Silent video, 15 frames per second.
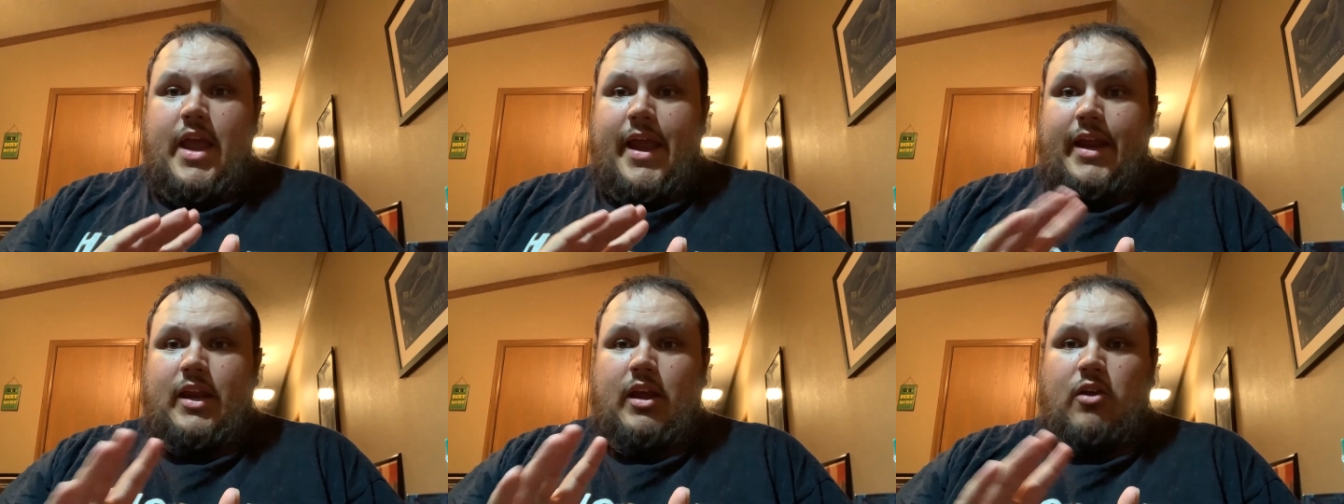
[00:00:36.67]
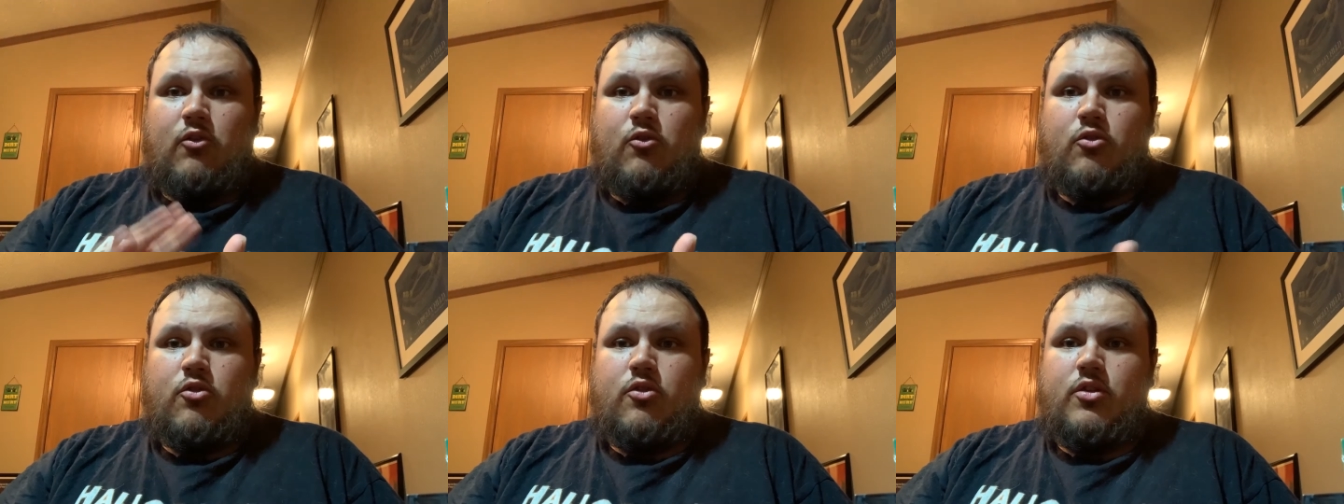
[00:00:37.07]
and I
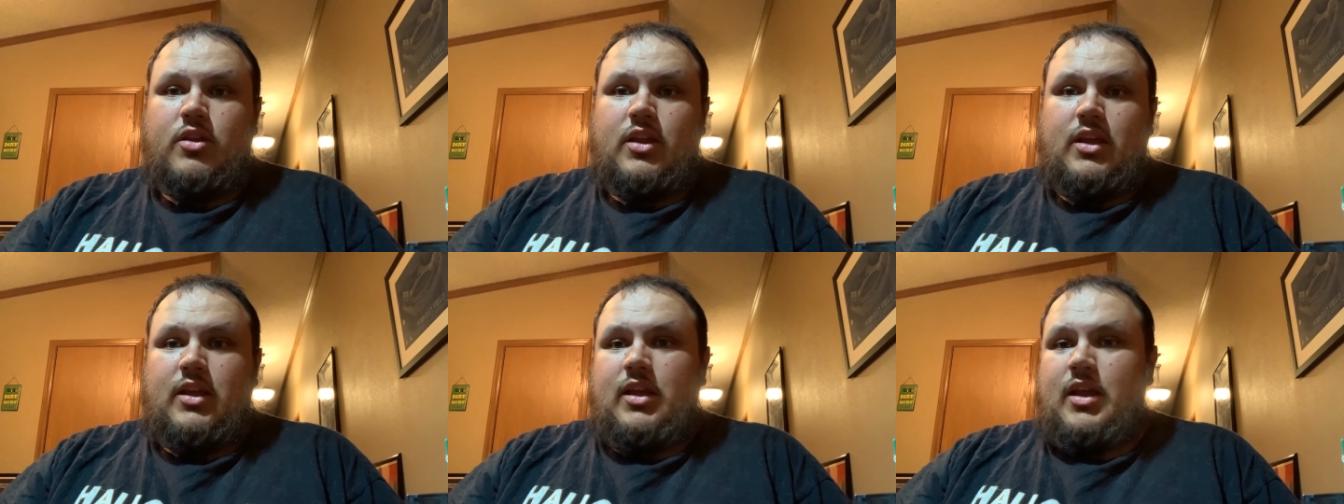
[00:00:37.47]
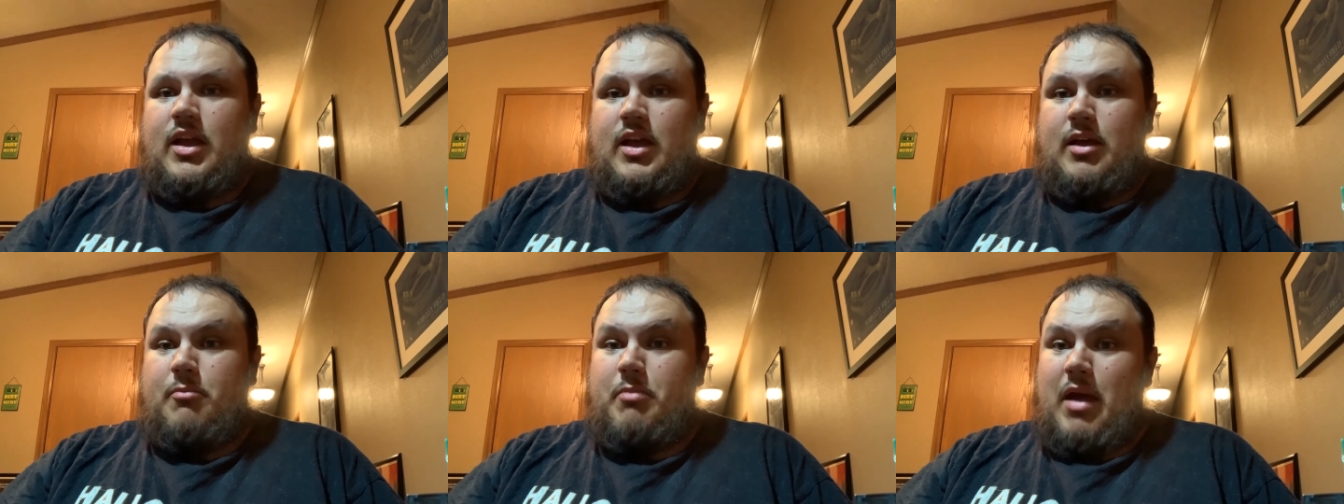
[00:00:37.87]
ordered the
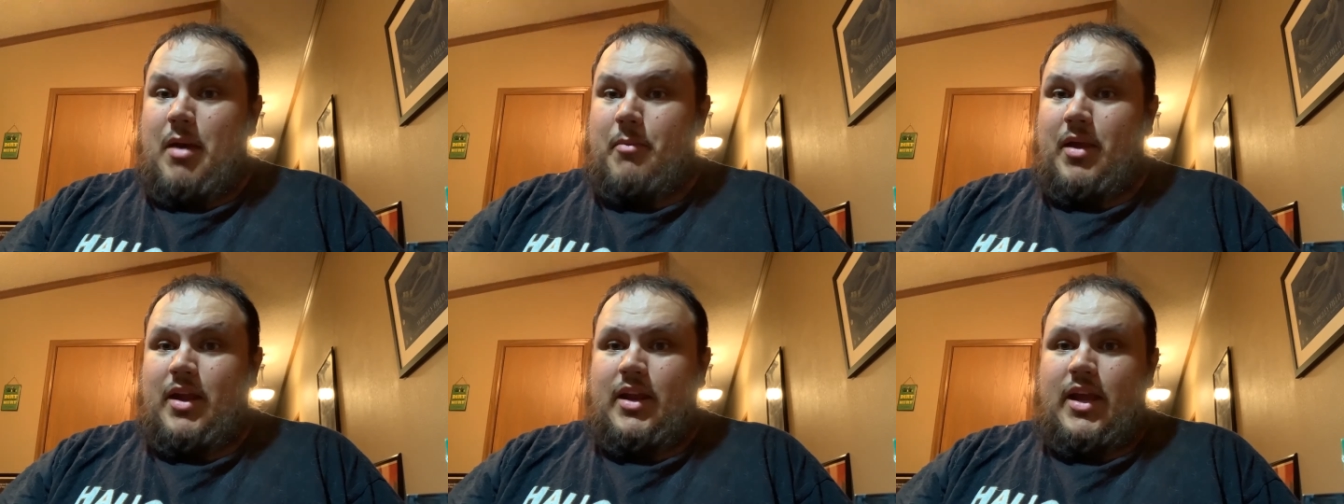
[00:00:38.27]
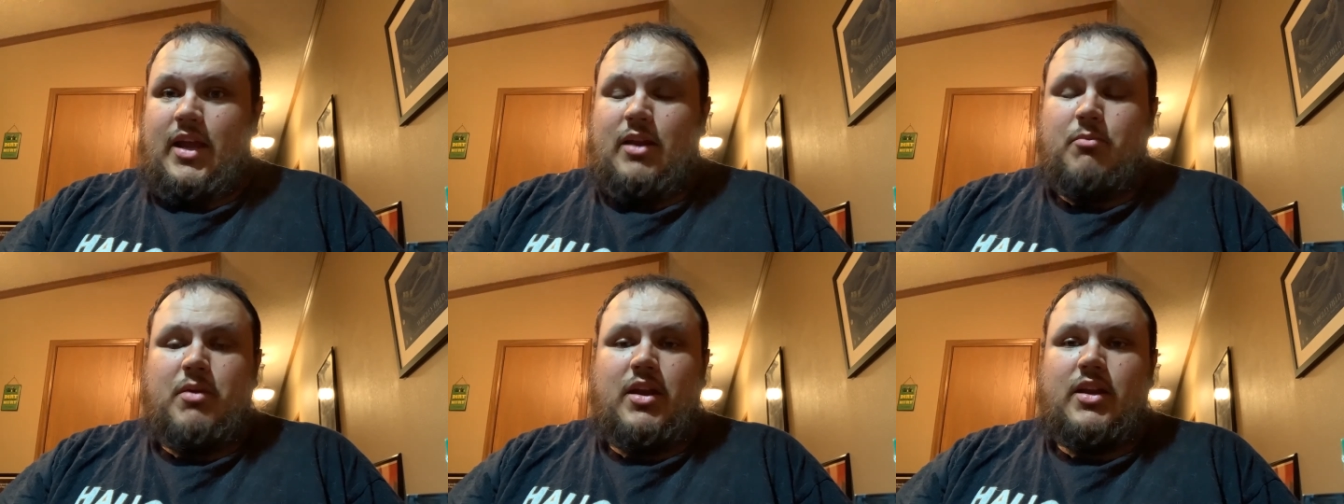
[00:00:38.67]
Batman
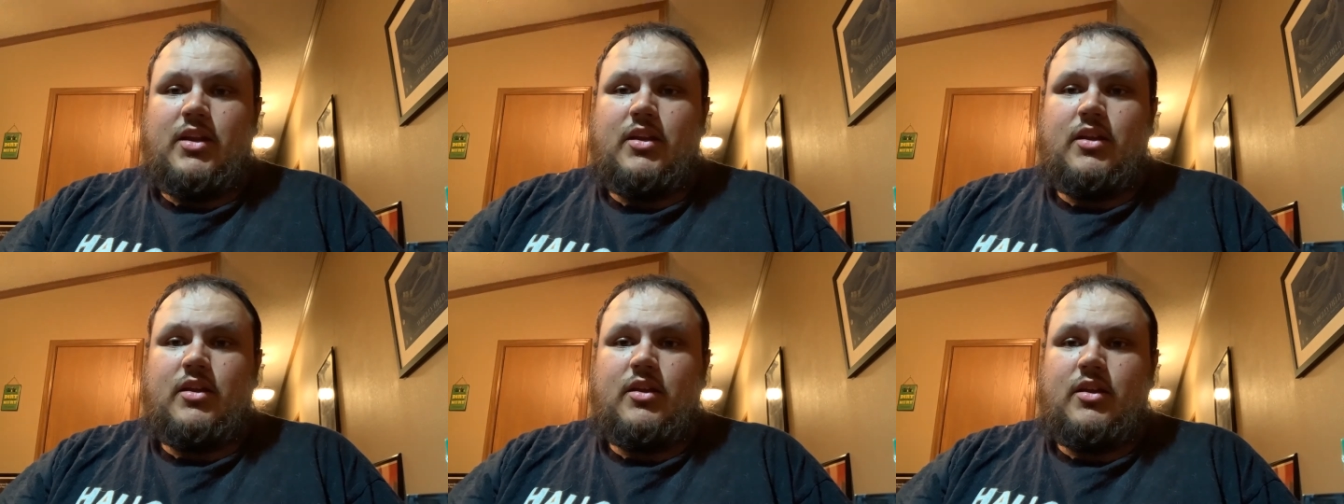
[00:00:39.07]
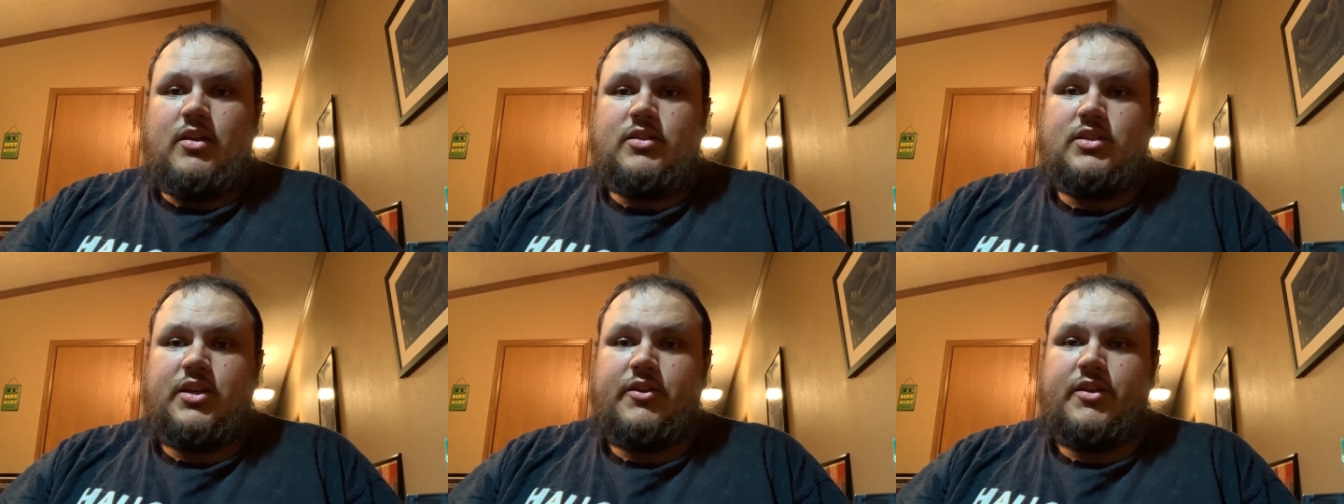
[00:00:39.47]
animated
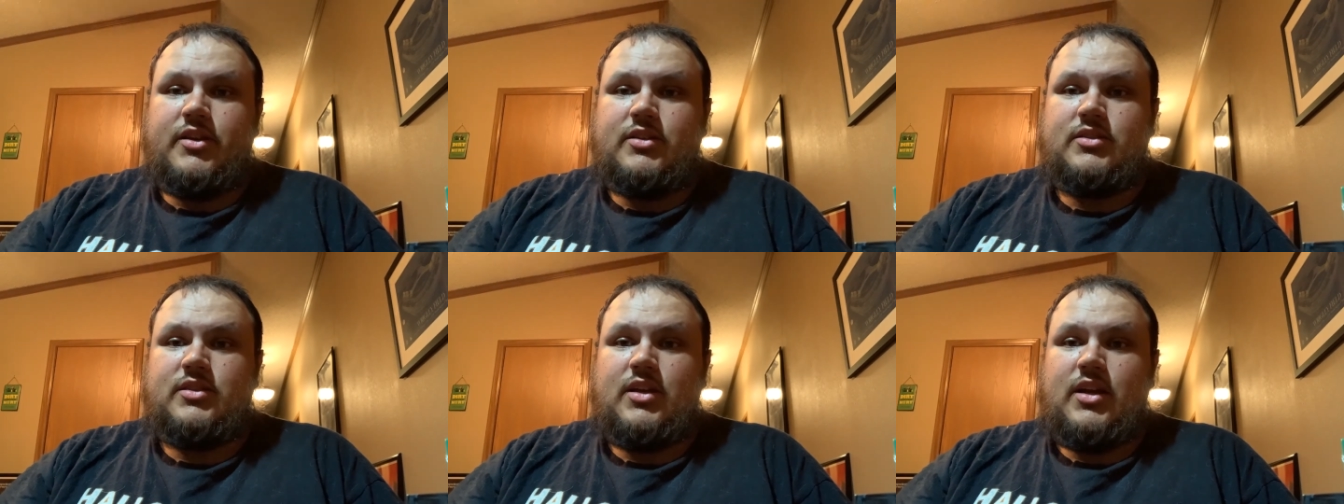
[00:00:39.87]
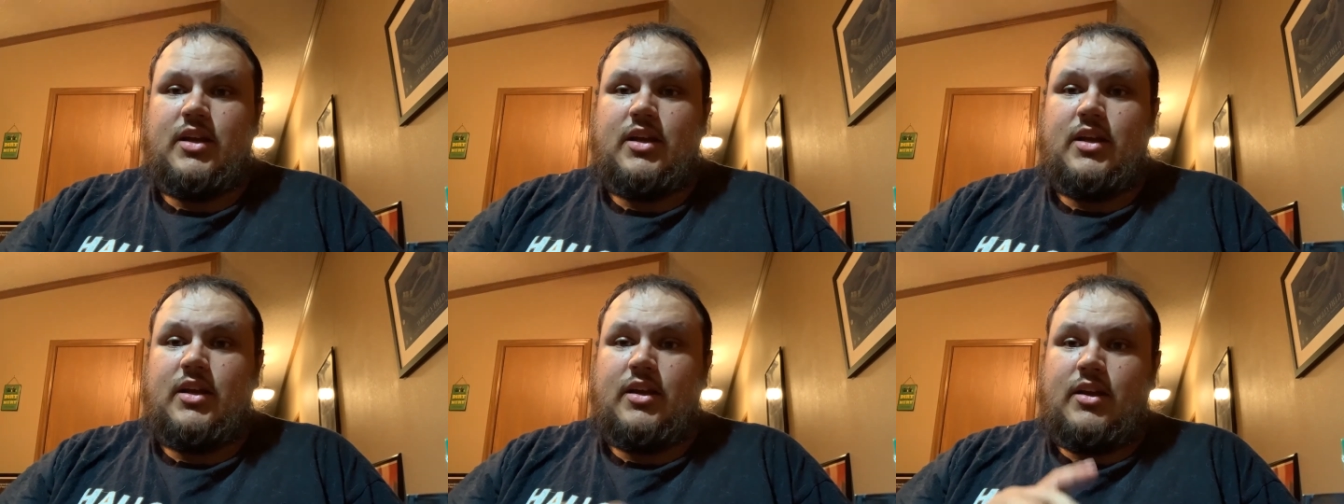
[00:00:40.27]
series
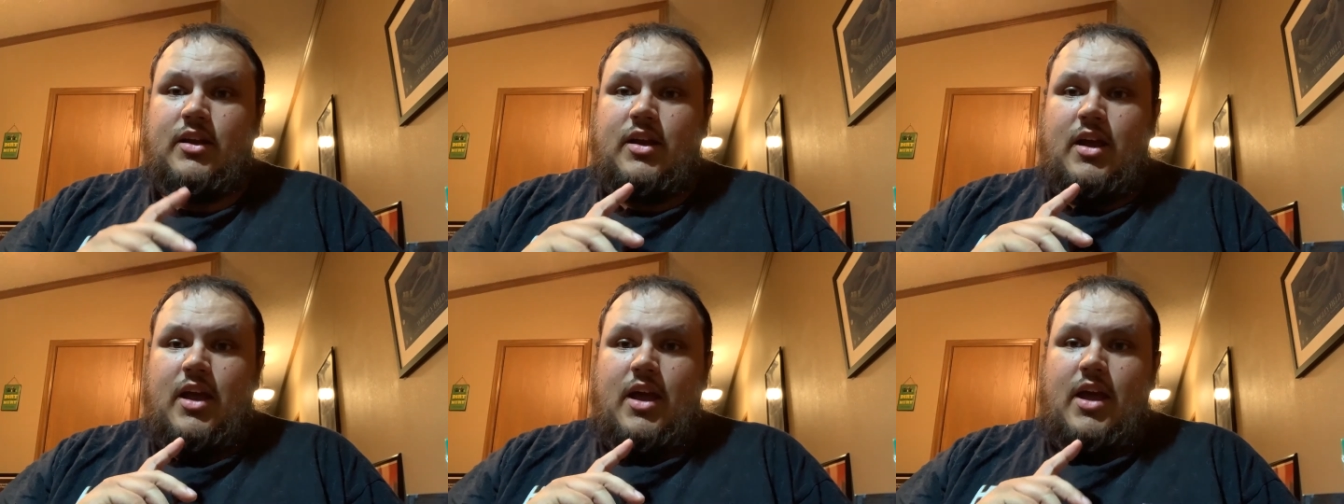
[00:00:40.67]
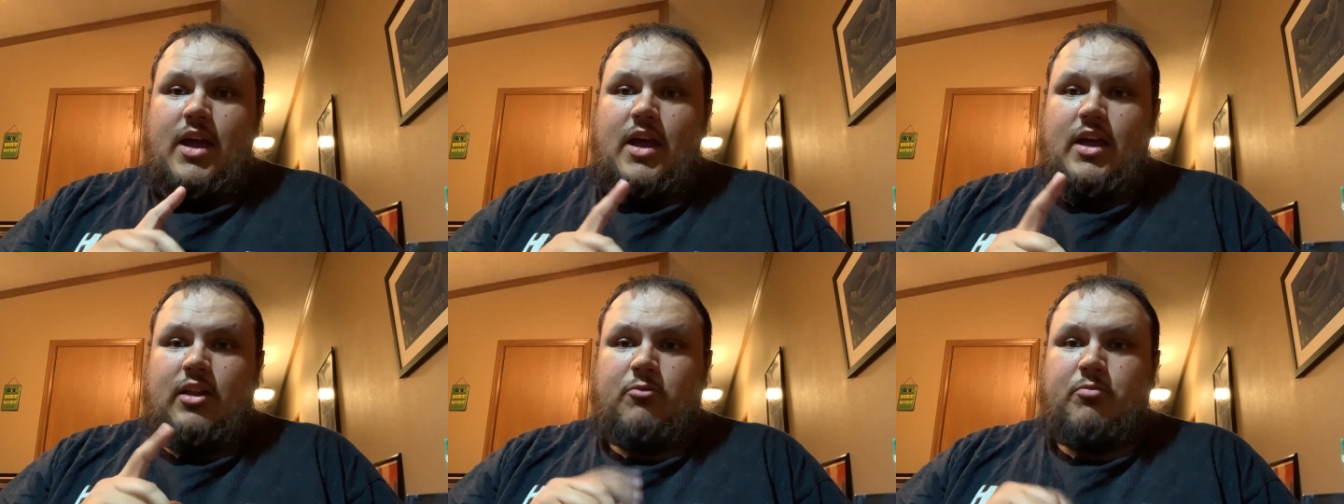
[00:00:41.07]
uh,
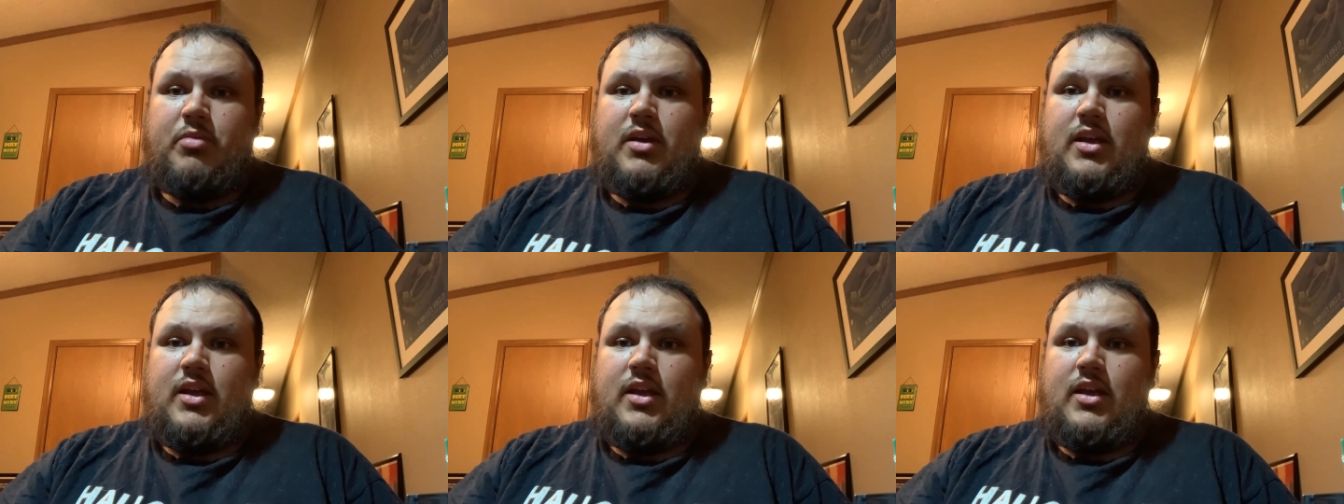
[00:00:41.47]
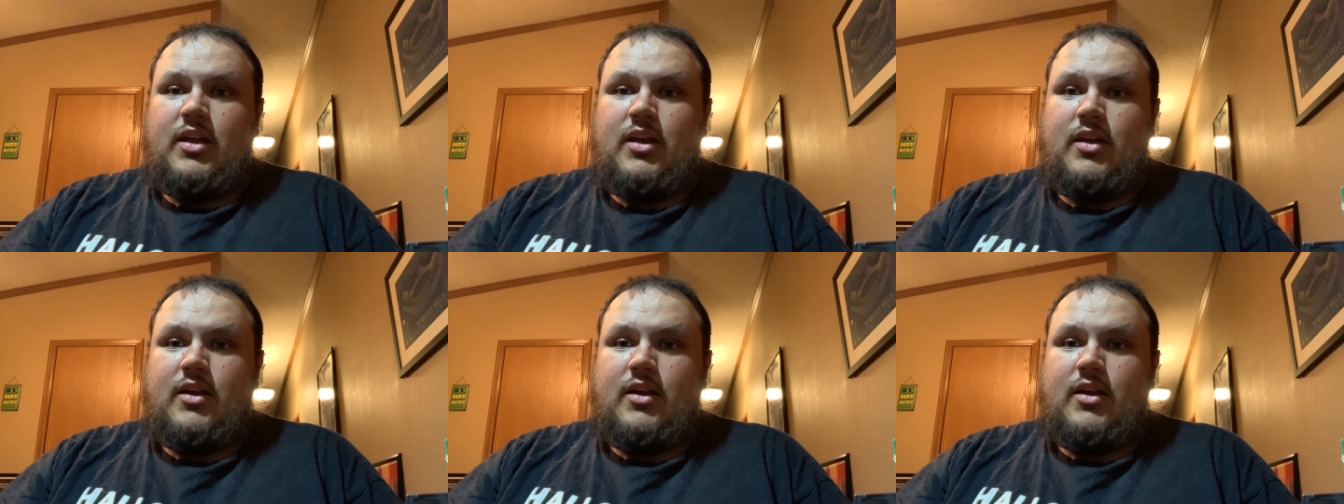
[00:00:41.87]
LP